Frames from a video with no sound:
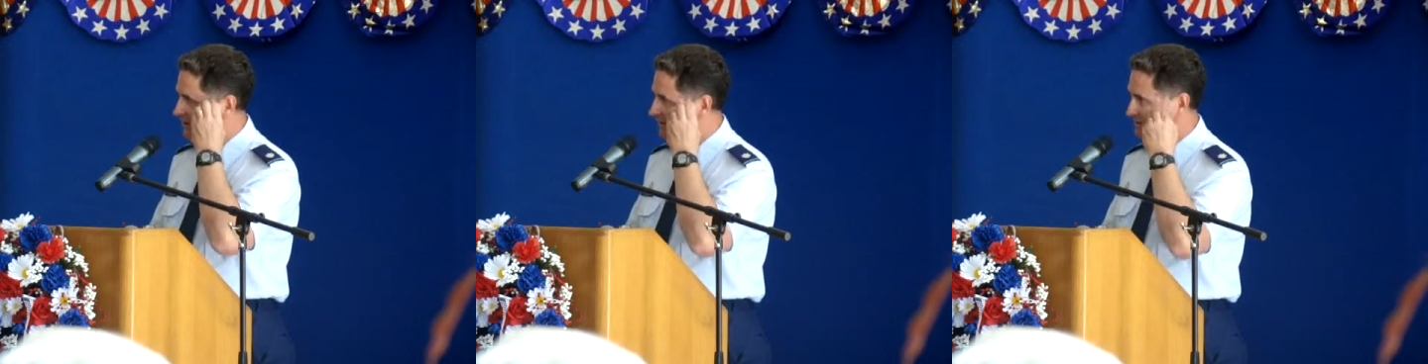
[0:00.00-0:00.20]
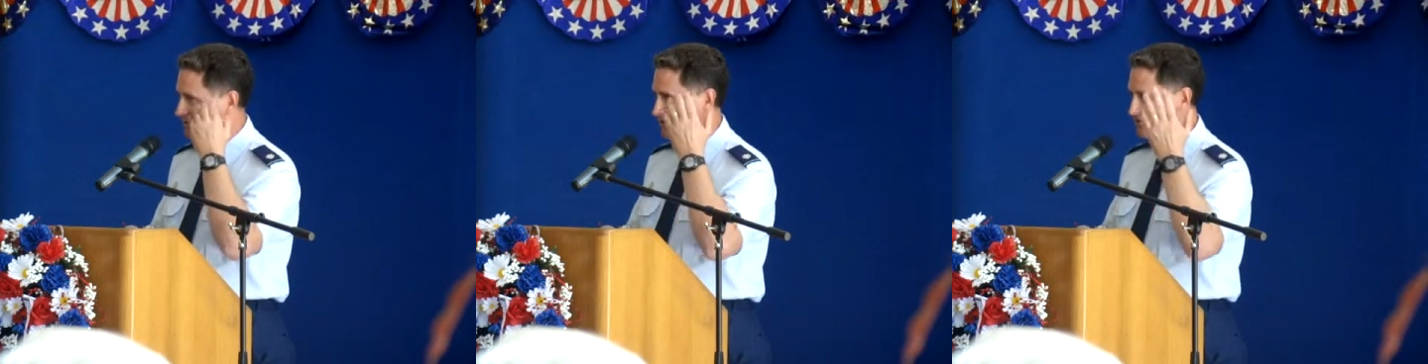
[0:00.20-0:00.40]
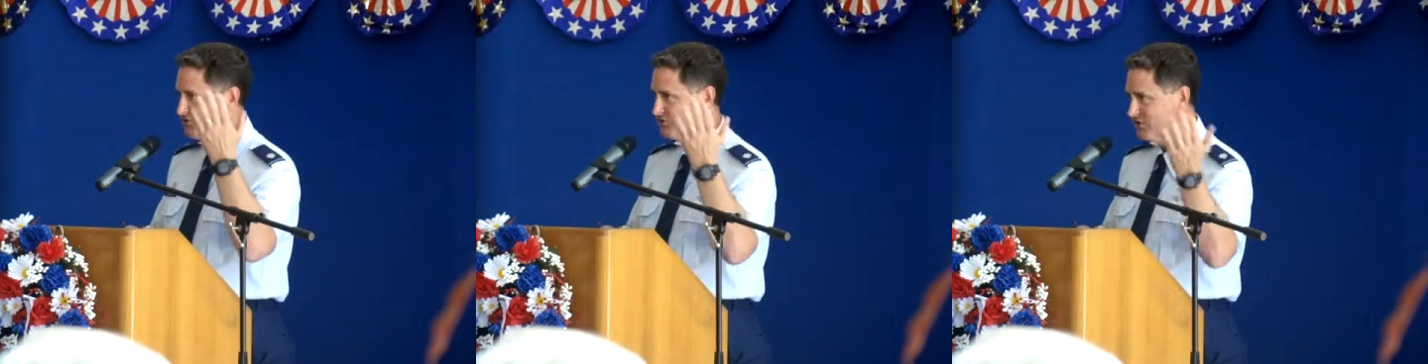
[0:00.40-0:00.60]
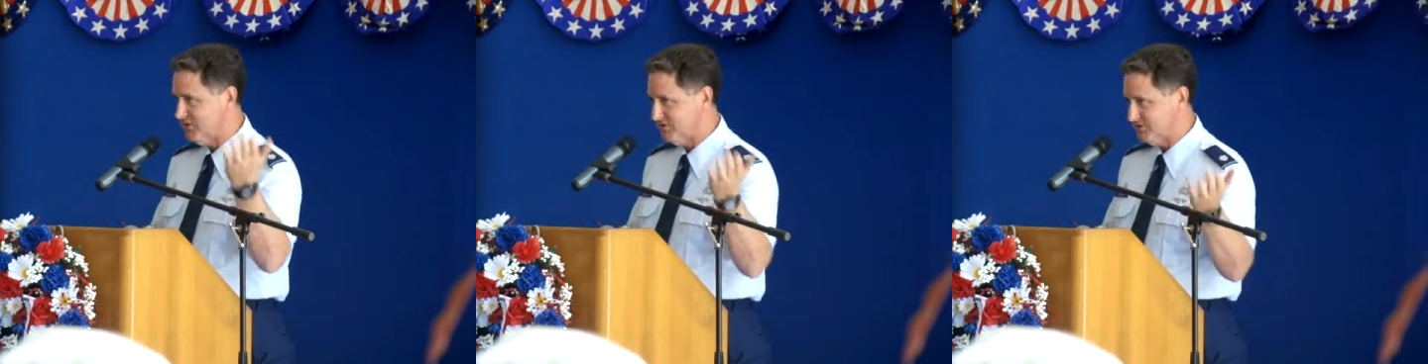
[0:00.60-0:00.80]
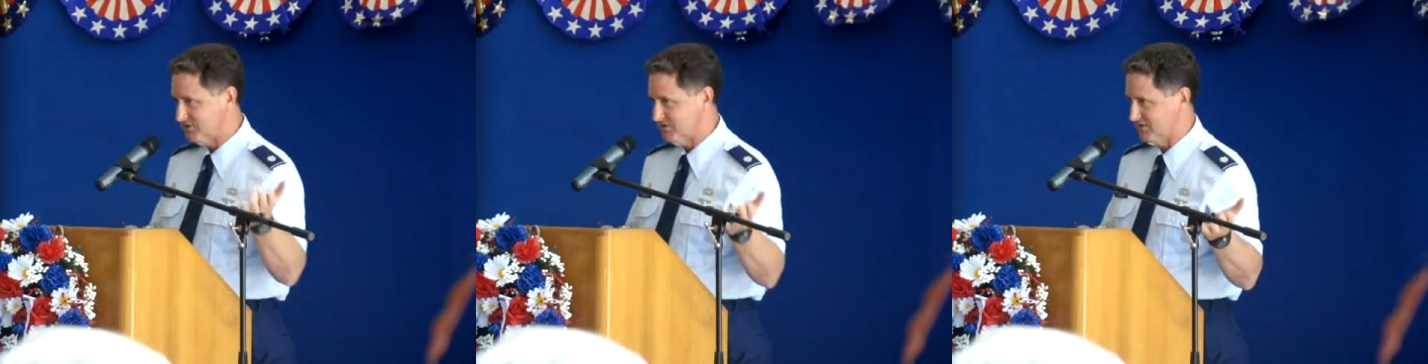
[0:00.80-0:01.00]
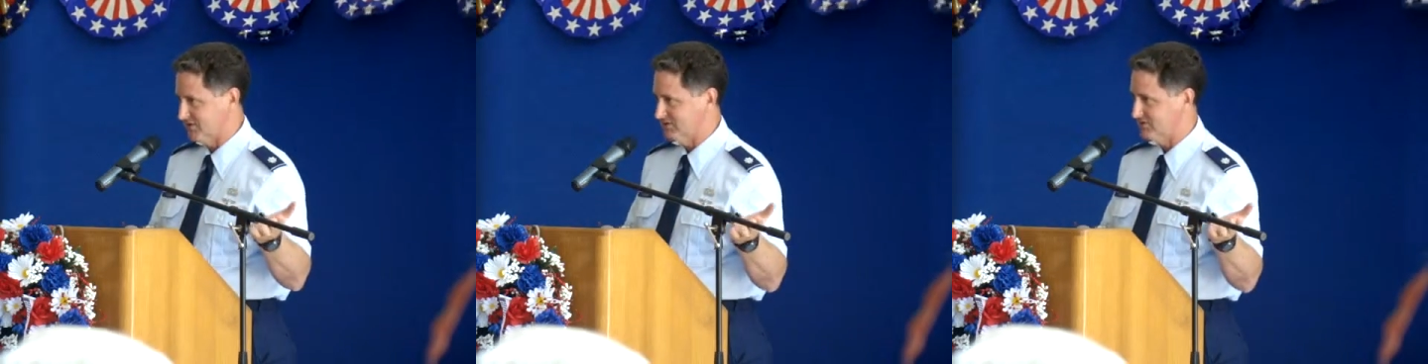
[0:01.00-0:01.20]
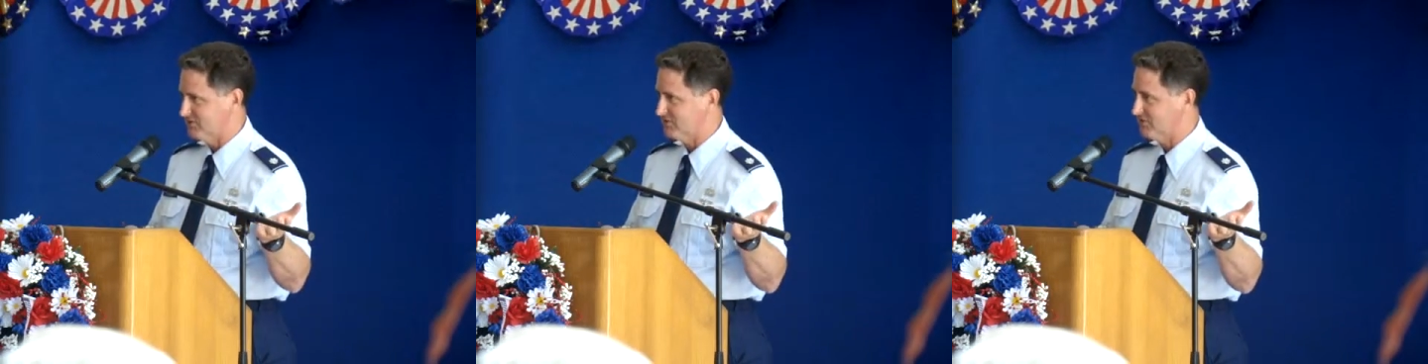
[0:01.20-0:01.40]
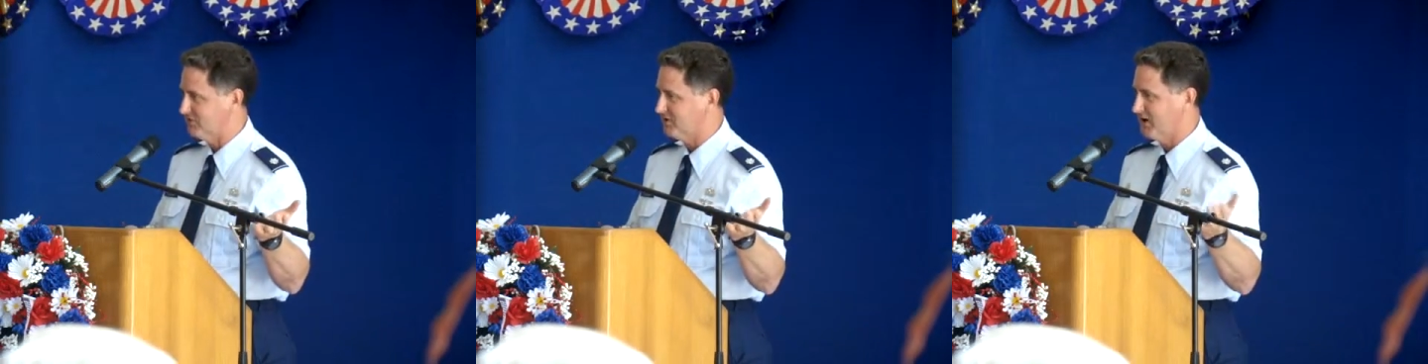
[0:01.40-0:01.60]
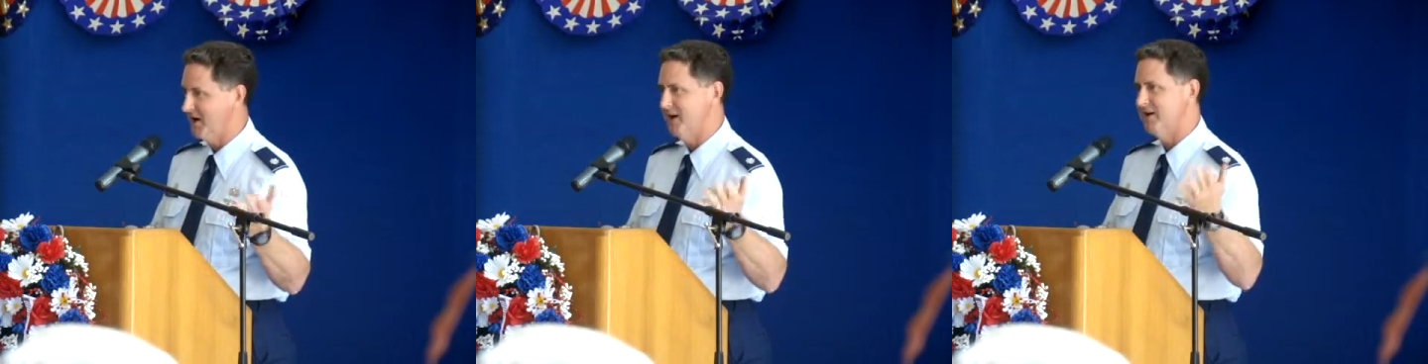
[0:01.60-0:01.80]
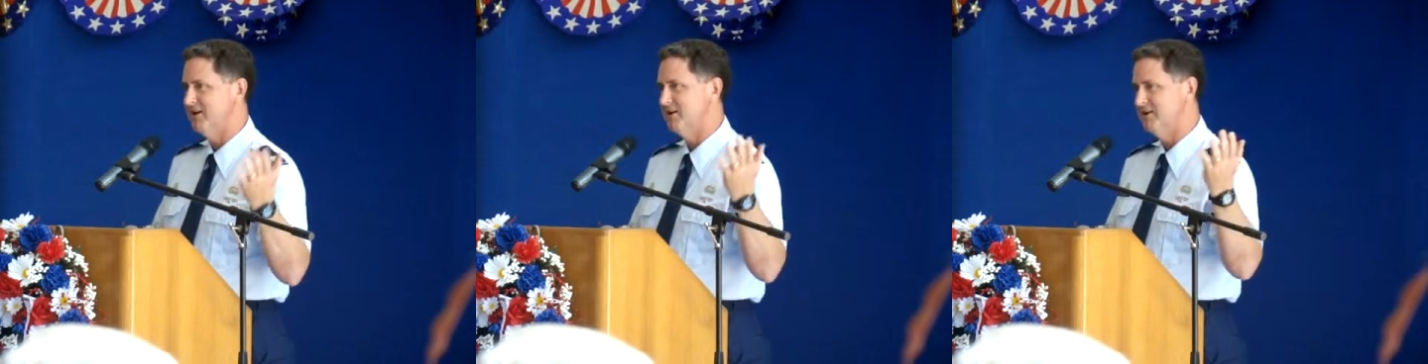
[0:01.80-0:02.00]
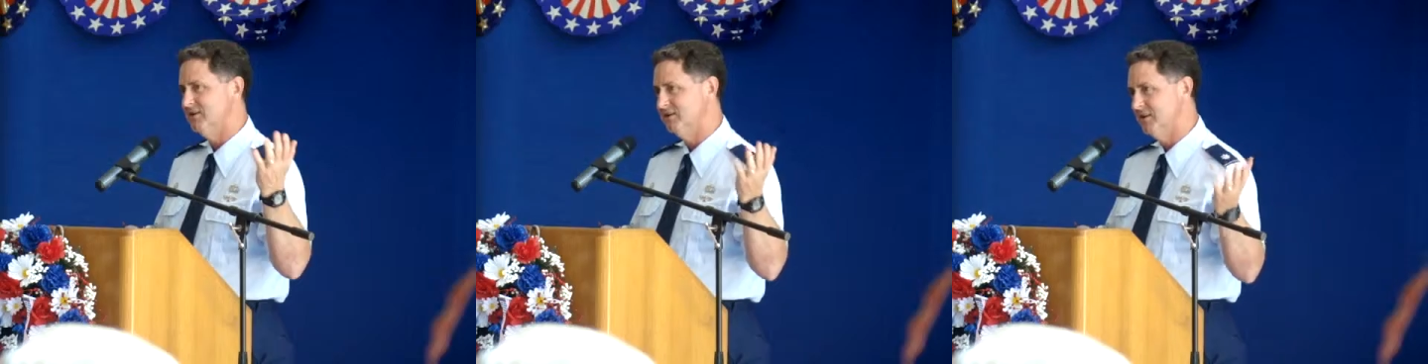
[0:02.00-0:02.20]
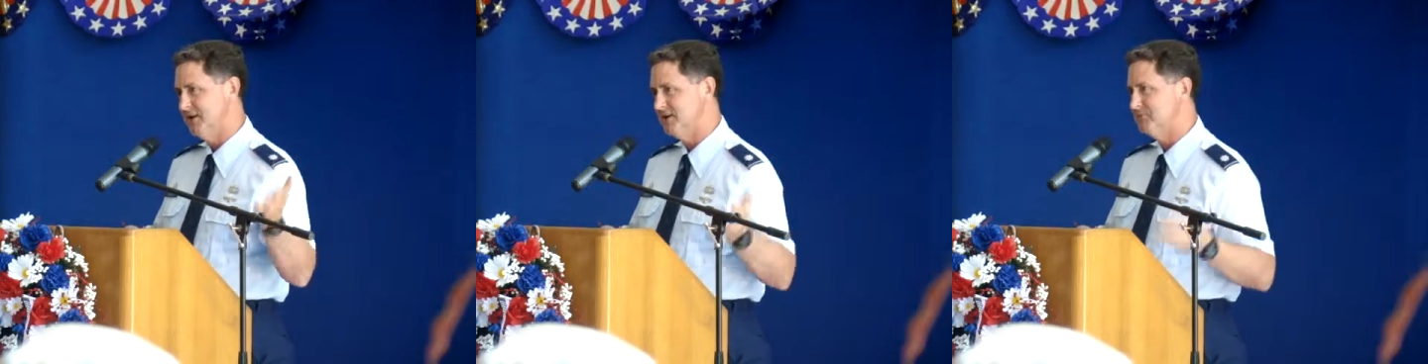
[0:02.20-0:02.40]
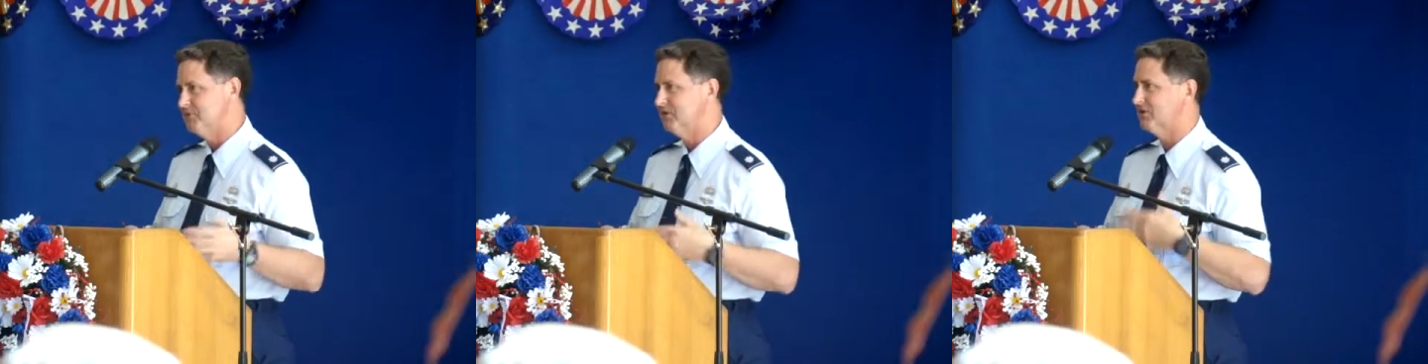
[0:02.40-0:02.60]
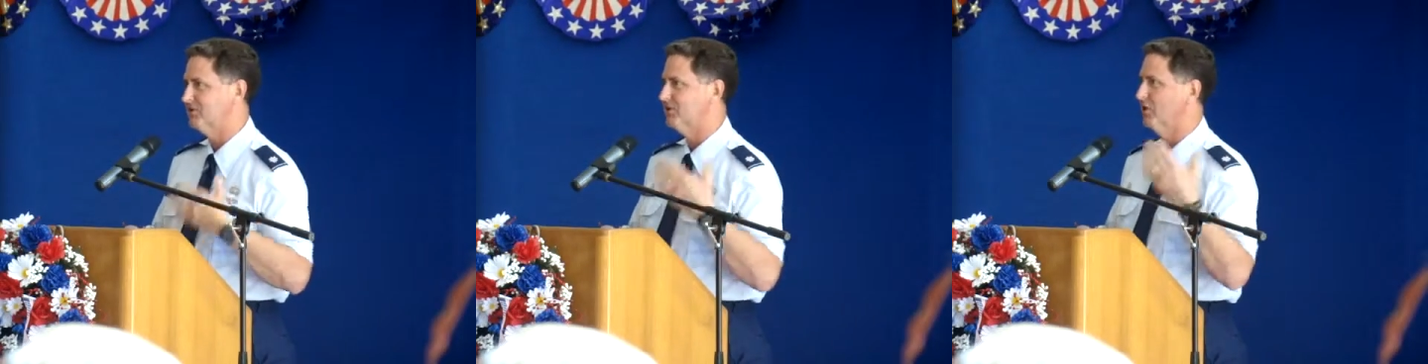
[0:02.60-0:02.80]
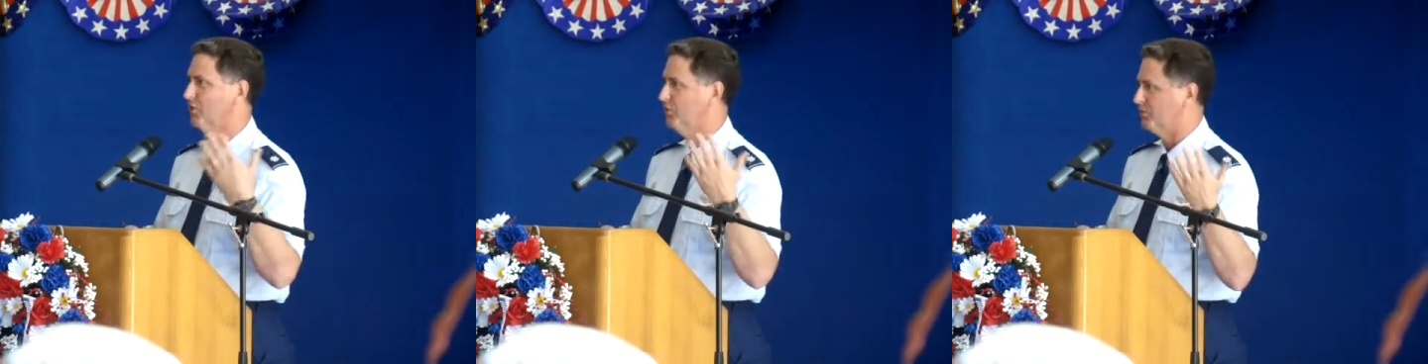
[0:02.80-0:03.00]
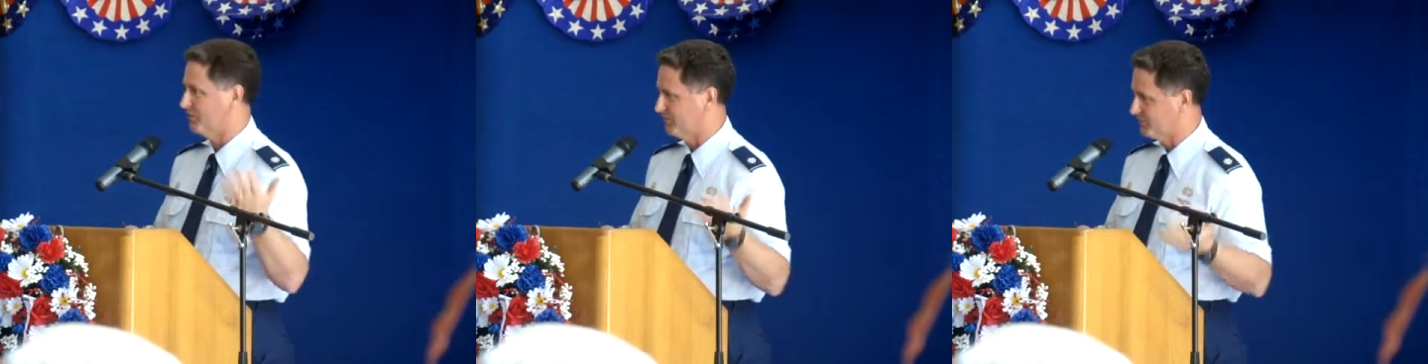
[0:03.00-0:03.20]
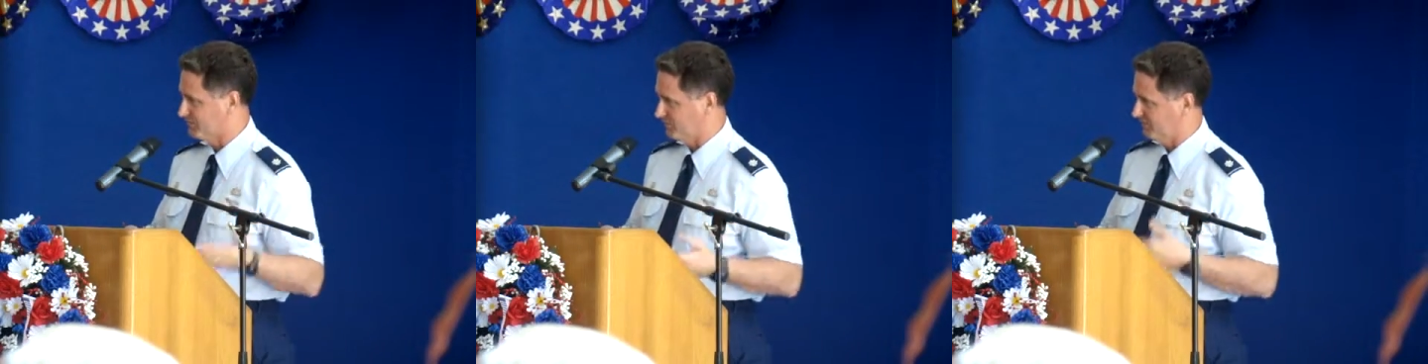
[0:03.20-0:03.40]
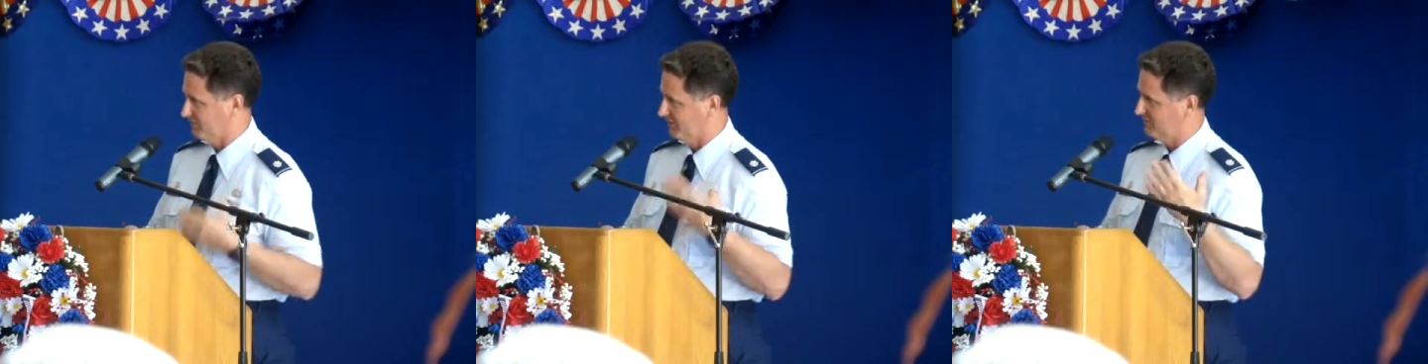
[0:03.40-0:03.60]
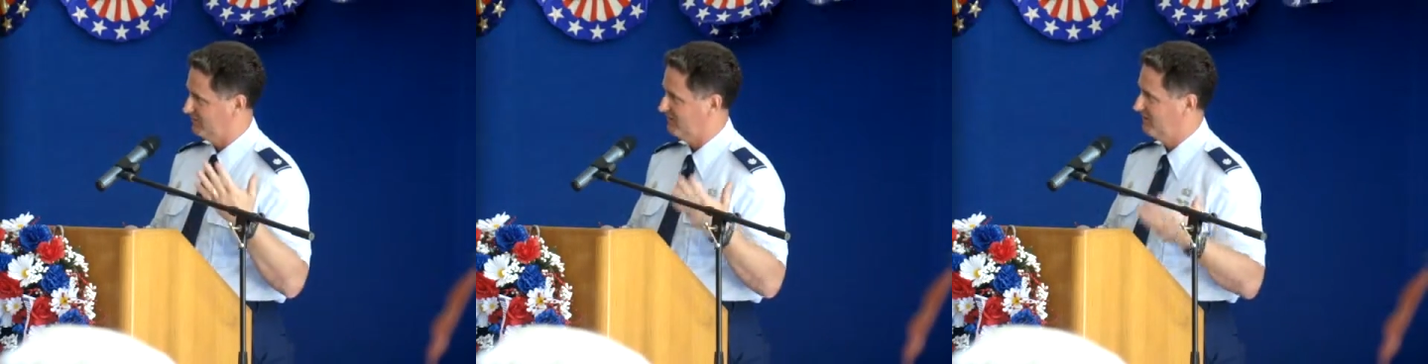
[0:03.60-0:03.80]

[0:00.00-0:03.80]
certain services, so the air had a particular odor to it.